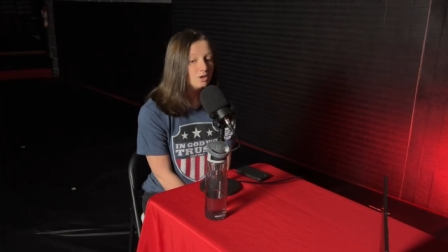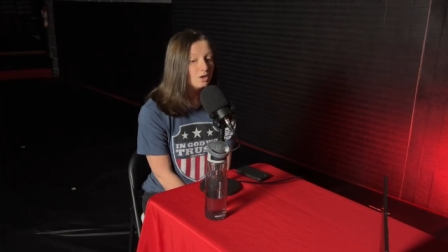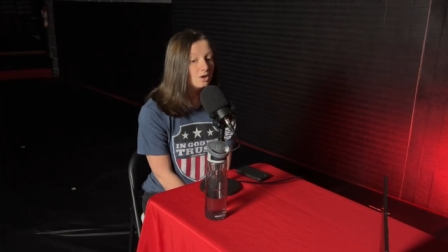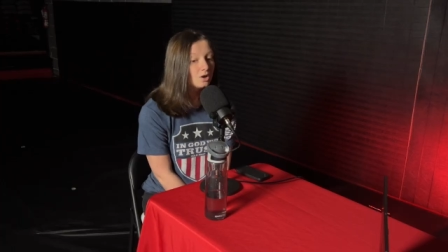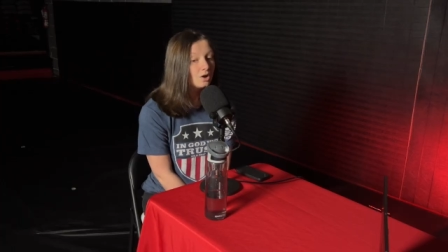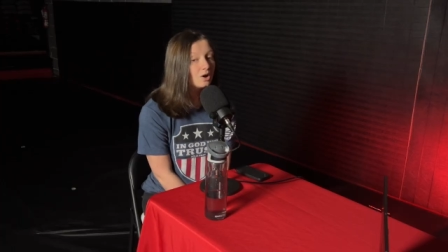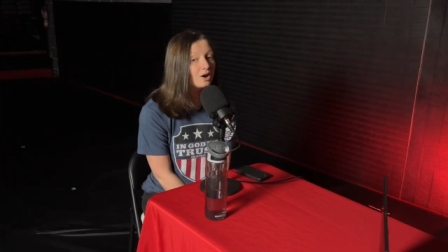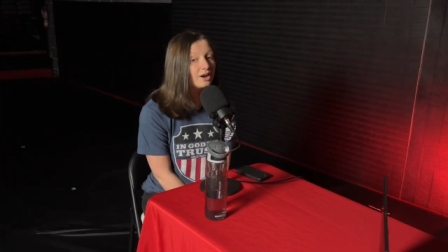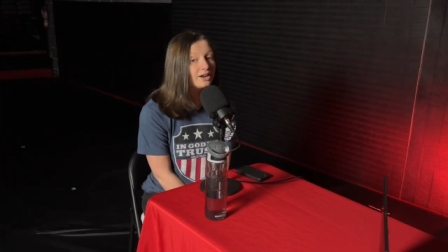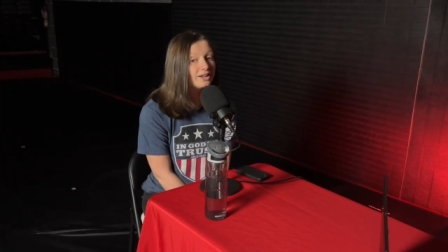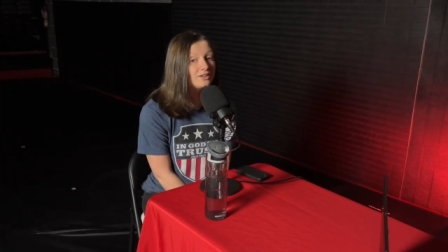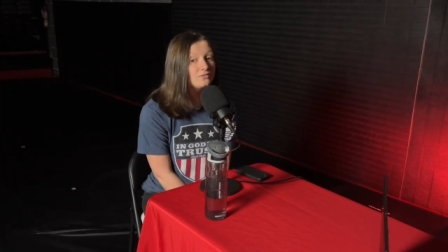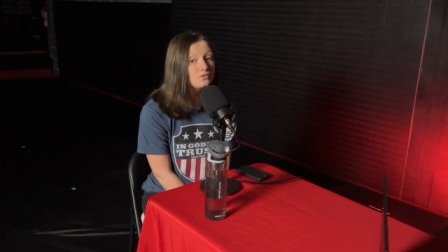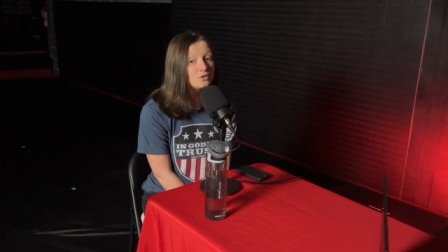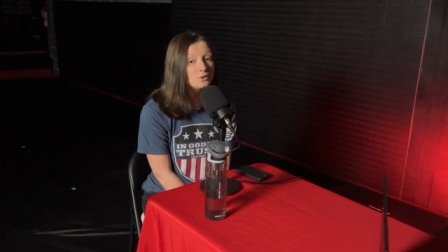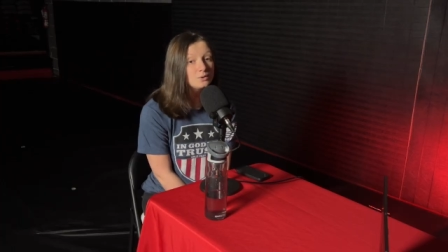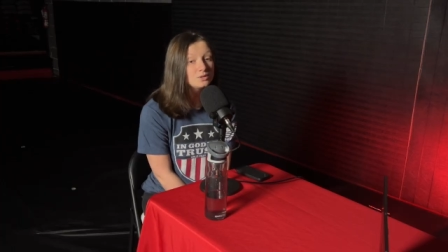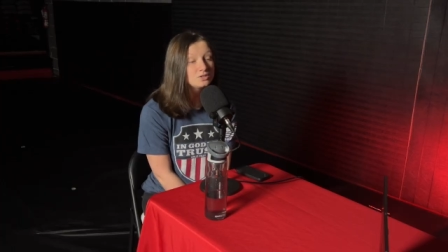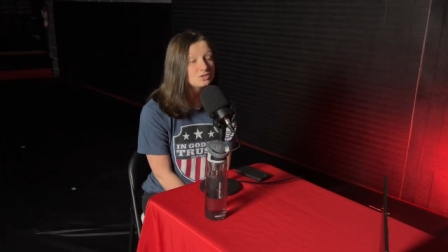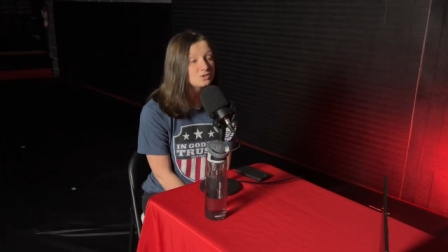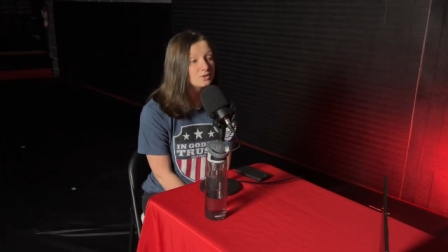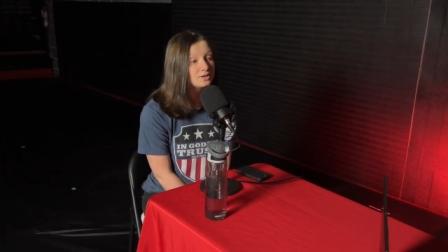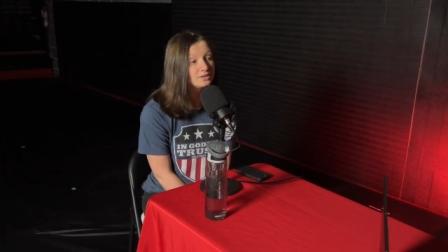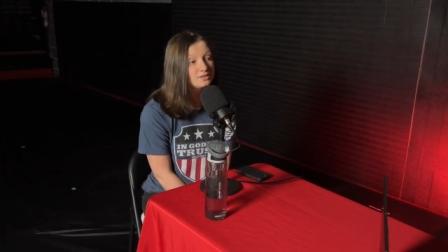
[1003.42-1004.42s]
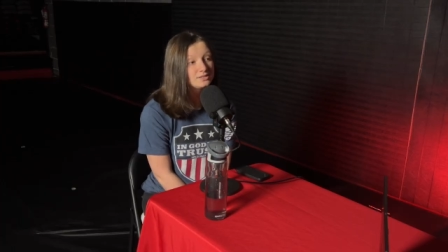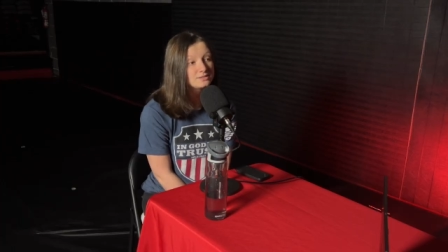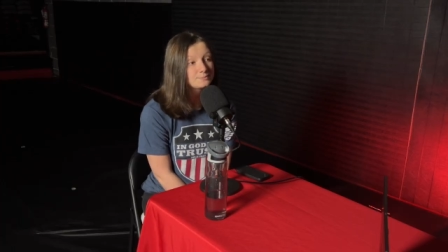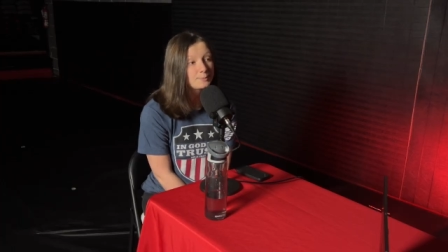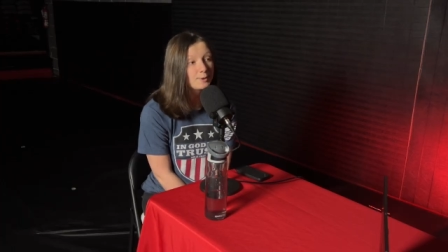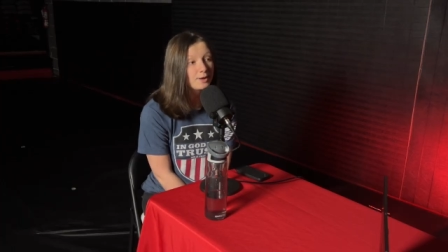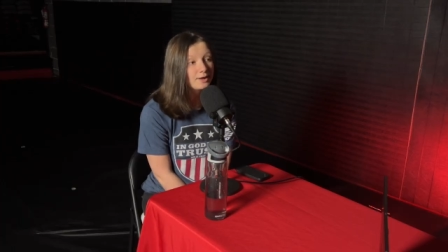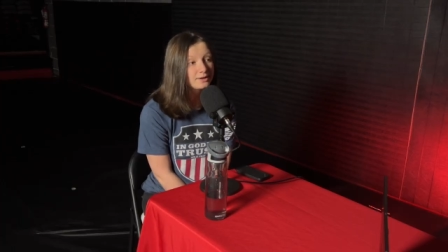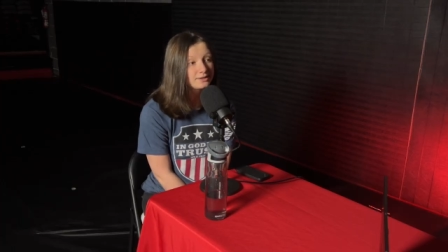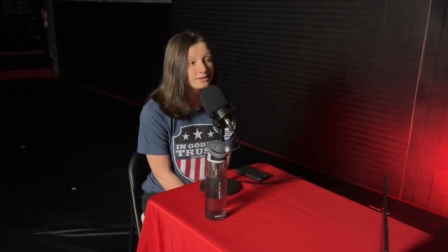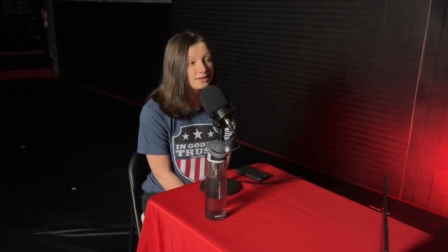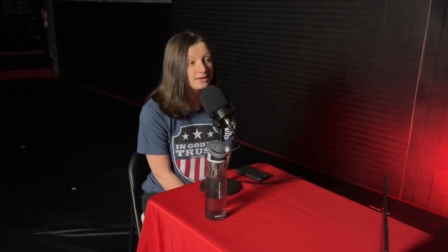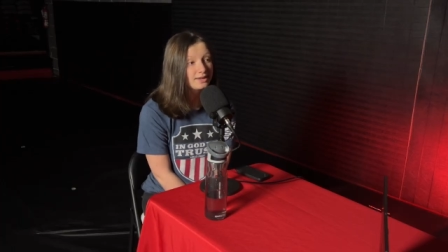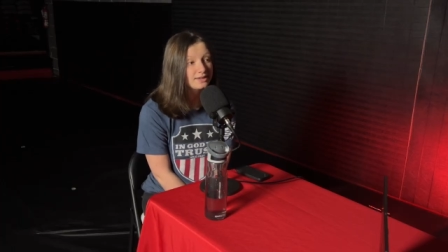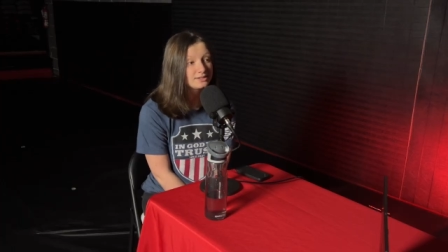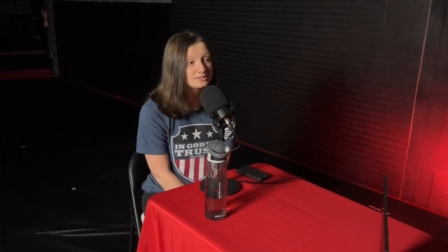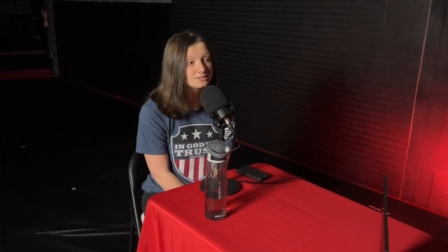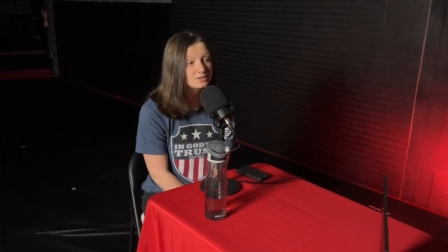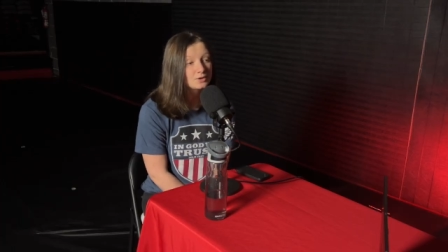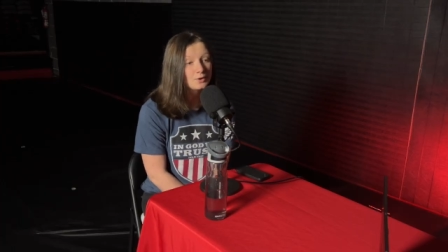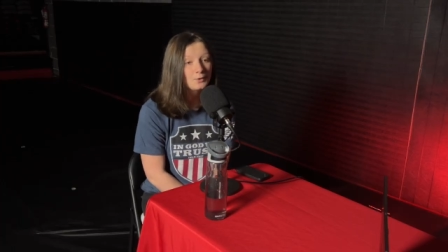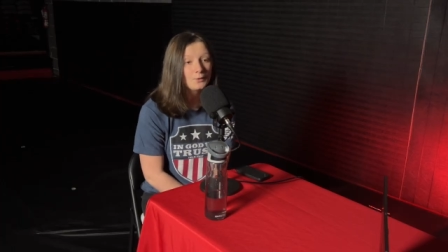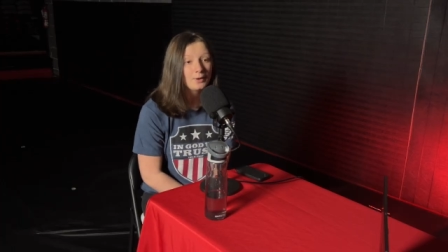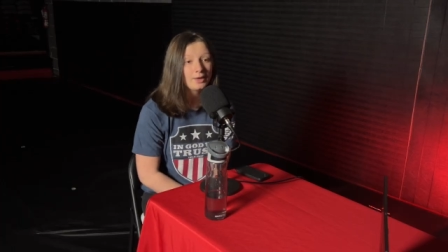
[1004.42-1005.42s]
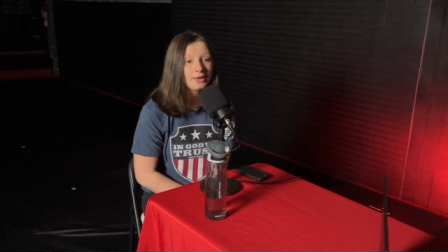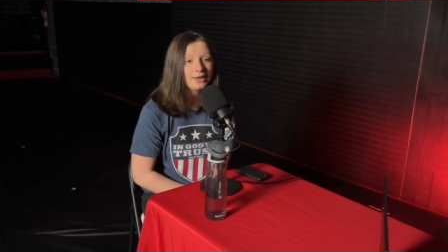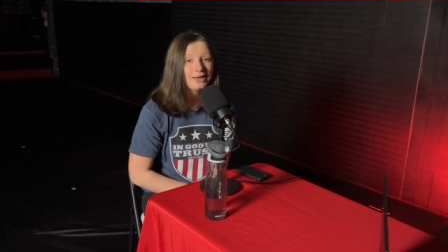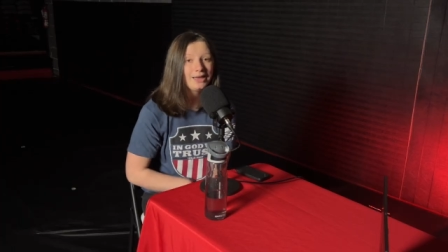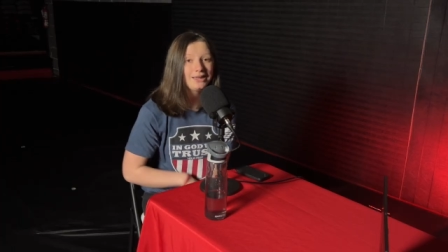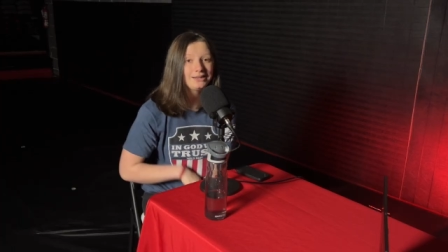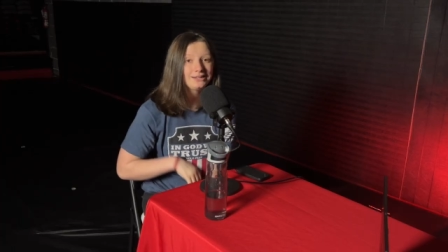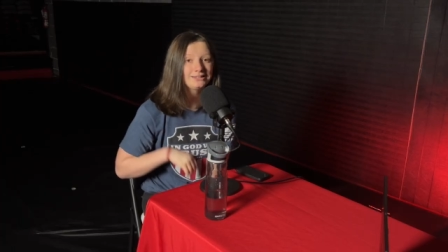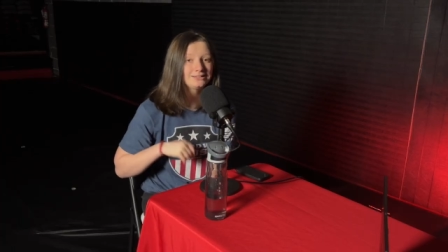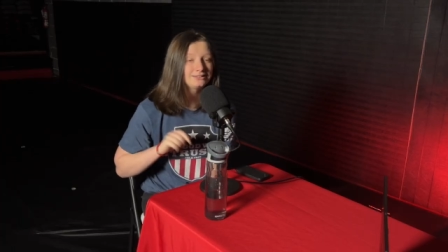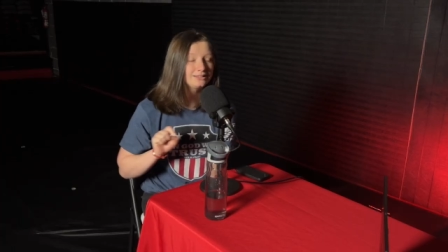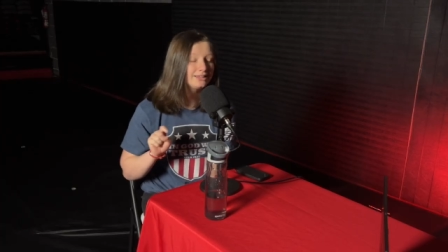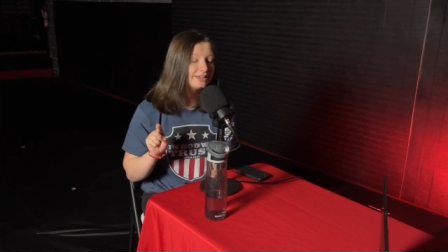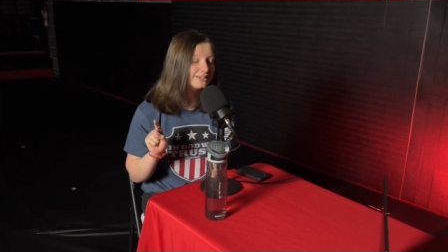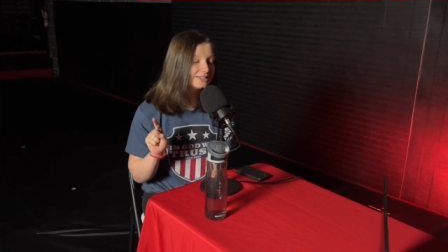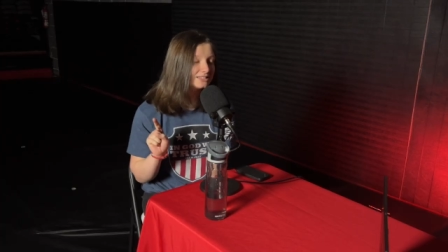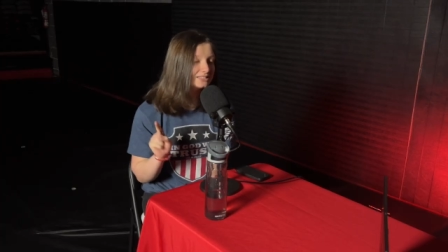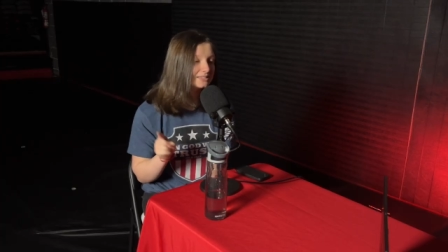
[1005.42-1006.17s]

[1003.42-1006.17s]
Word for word: All right, if you enjoyed this podcast, go ahead and like,